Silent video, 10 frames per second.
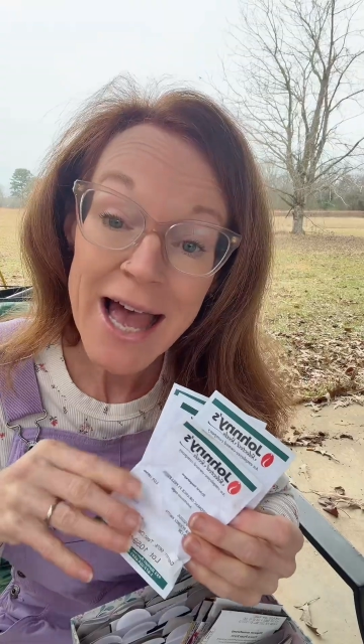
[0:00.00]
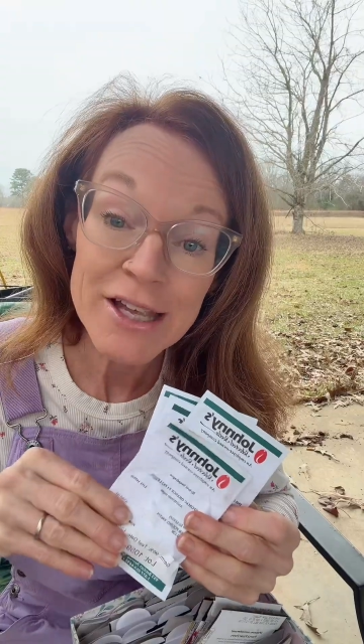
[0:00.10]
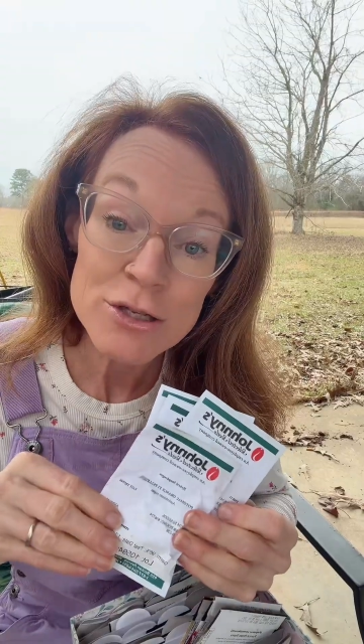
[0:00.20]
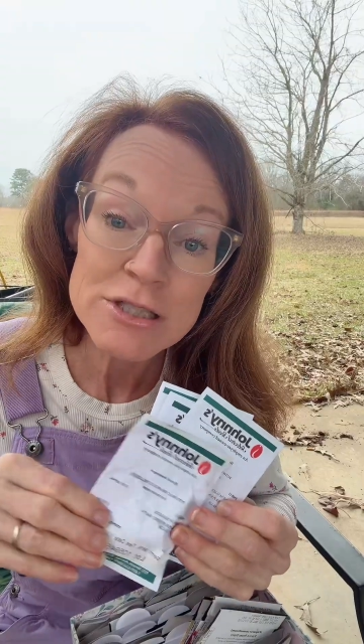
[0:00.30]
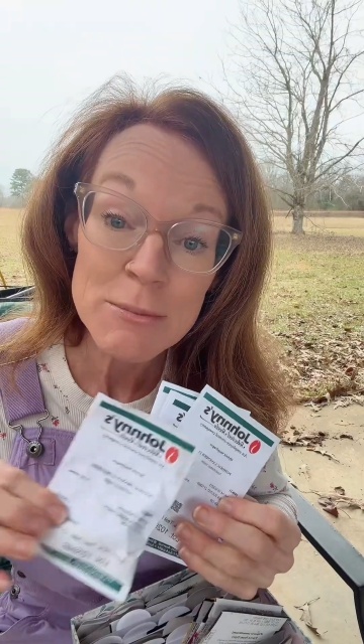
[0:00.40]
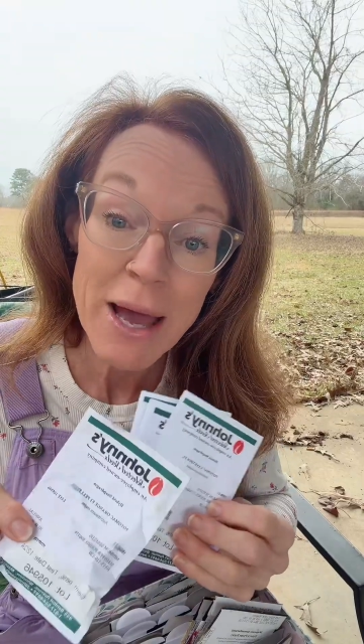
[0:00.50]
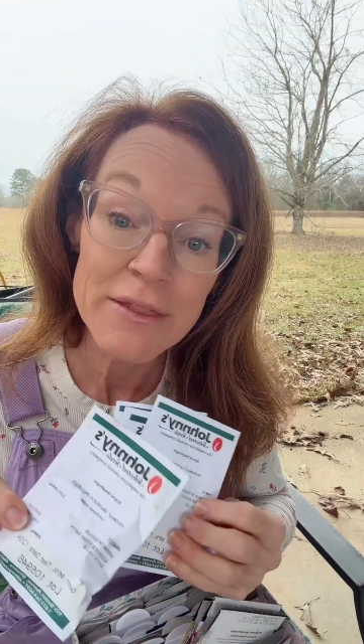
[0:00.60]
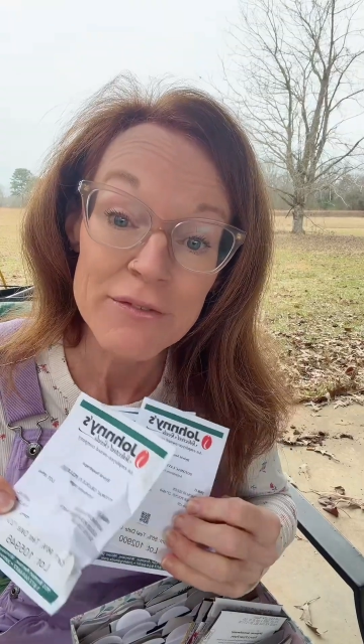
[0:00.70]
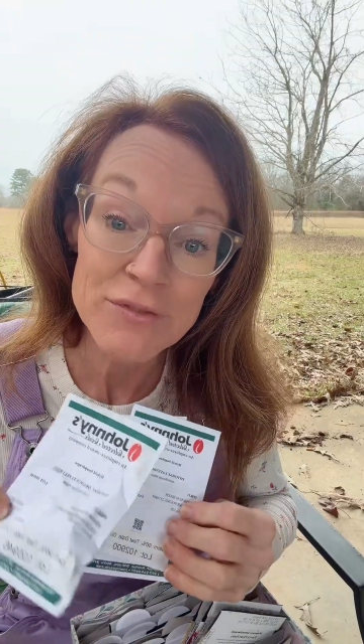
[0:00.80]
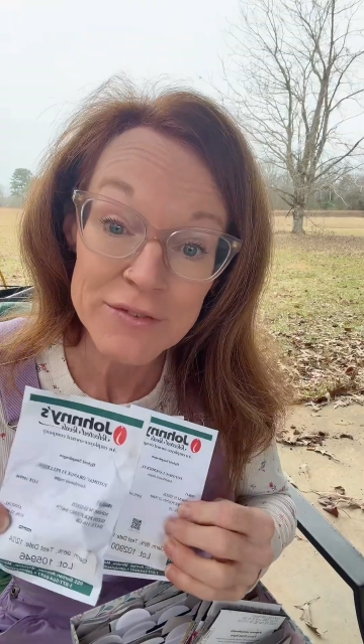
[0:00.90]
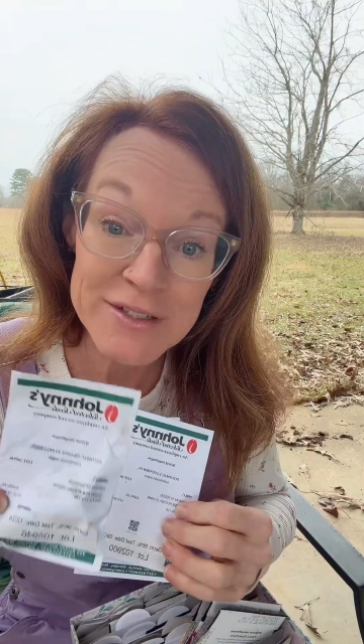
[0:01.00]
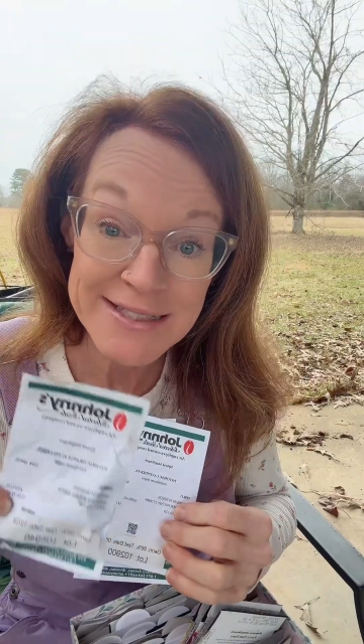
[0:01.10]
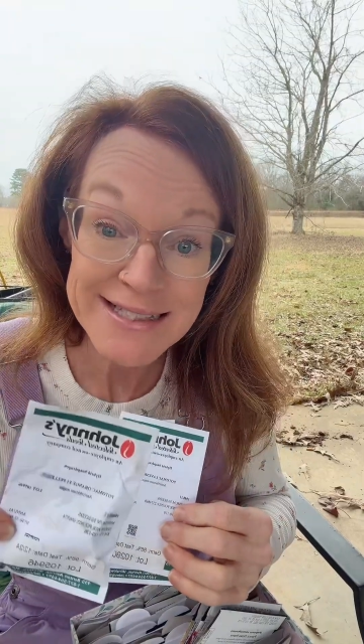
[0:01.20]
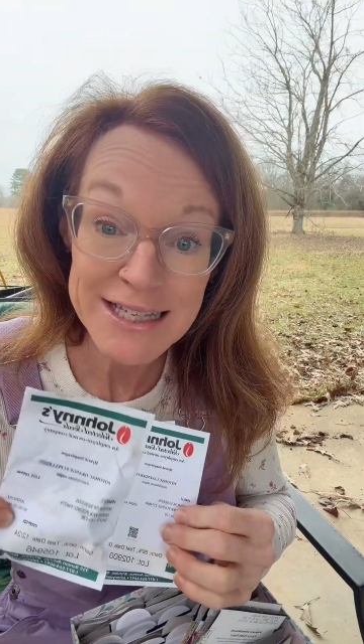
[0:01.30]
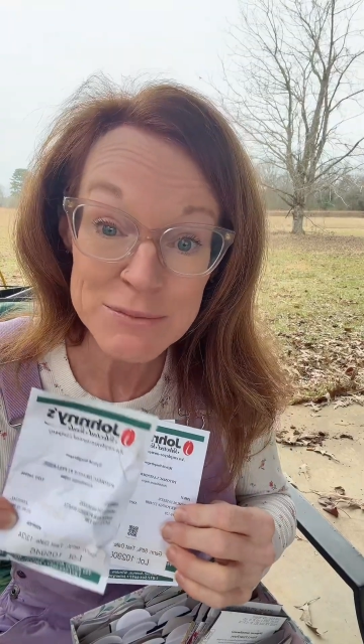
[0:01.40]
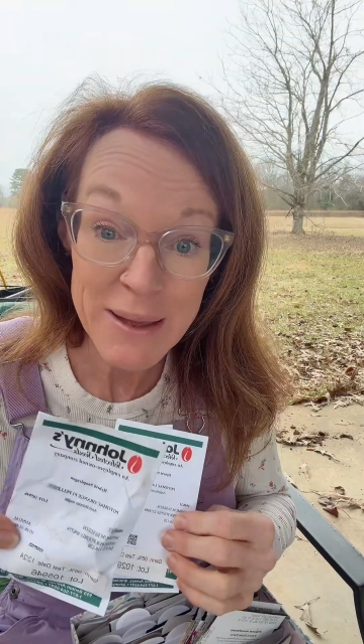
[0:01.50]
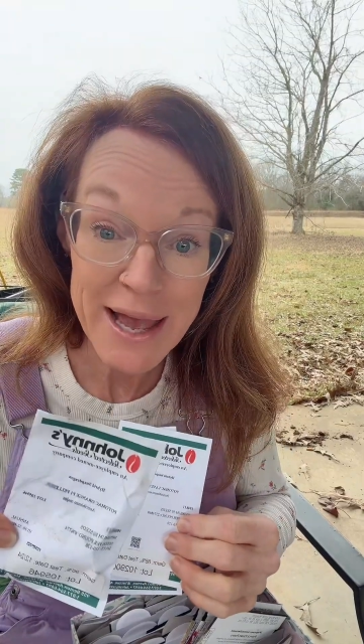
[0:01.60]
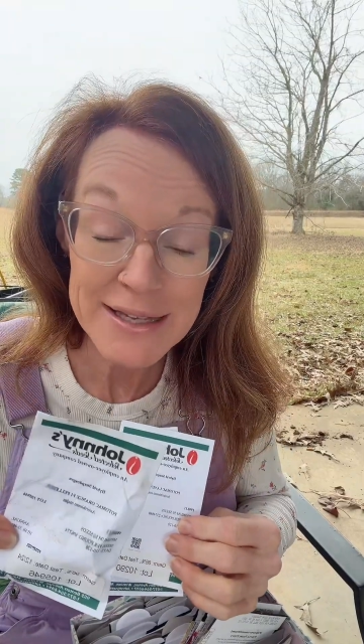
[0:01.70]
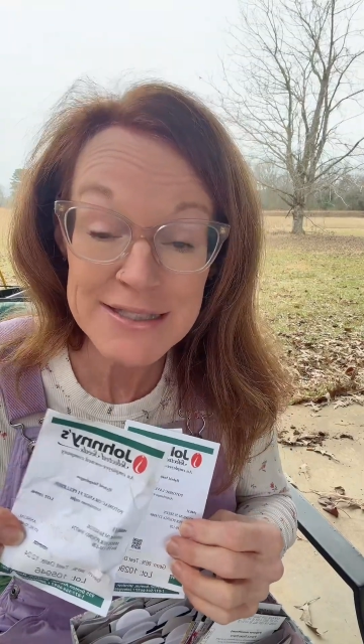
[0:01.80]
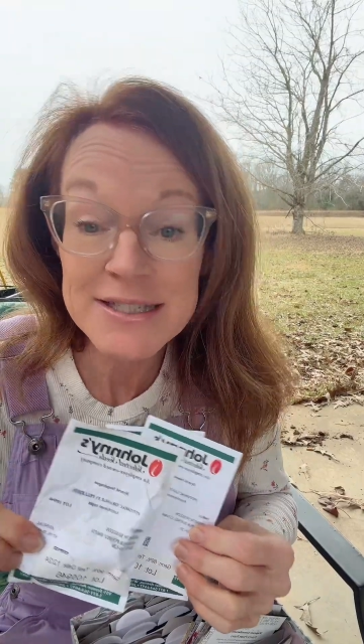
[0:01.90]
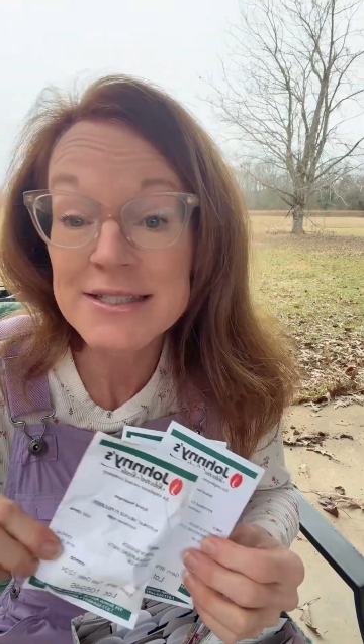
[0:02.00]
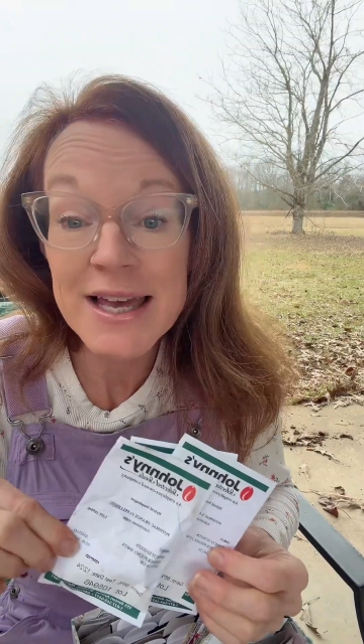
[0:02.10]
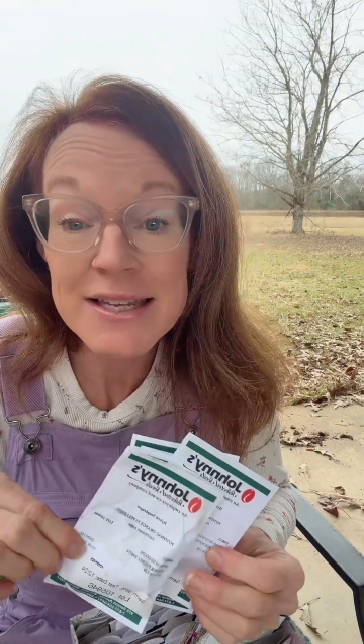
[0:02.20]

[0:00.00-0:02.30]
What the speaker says: I usually buy the 50 seed packs because that